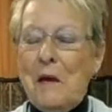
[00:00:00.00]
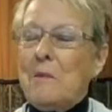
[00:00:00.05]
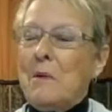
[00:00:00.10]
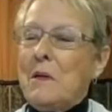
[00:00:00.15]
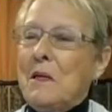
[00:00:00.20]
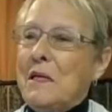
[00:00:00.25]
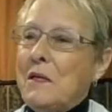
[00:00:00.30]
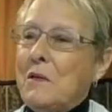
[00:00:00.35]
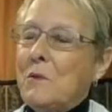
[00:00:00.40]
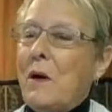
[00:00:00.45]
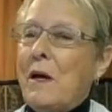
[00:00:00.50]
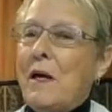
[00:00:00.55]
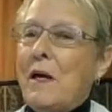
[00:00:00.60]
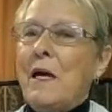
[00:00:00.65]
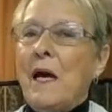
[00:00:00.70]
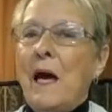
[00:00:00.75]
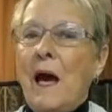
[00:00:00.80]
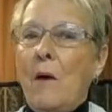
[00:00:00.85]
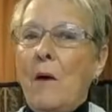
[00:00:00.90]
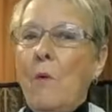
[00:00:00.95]
But anyway,
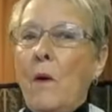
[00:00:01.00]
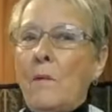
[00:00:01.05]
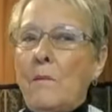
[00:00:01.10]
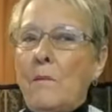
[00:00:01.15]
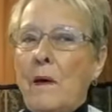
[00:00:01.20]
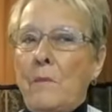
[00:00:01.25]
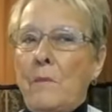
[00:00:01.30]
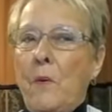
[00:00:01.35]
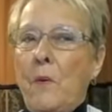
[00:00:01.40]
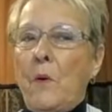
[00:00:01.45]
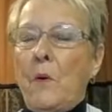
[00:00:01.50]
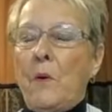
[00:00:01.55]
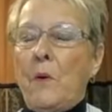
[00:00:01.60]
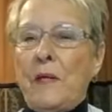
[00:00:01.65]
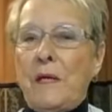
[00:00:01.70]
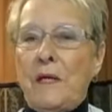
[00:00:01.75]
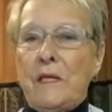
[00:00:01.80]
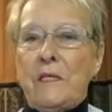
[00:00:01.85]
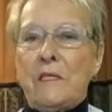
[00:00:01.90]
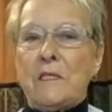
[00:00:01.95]
what my
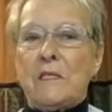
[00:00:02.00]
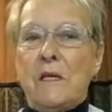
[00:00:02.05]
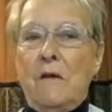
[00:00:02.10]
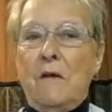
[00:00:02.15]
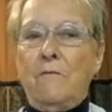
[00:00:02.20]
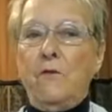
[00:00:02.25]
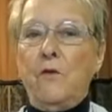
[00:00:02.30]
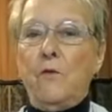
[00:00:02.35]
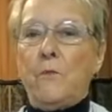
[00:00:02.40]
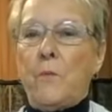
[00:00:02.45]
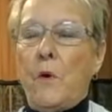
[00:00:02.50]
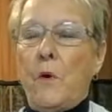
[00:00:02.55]
point is if you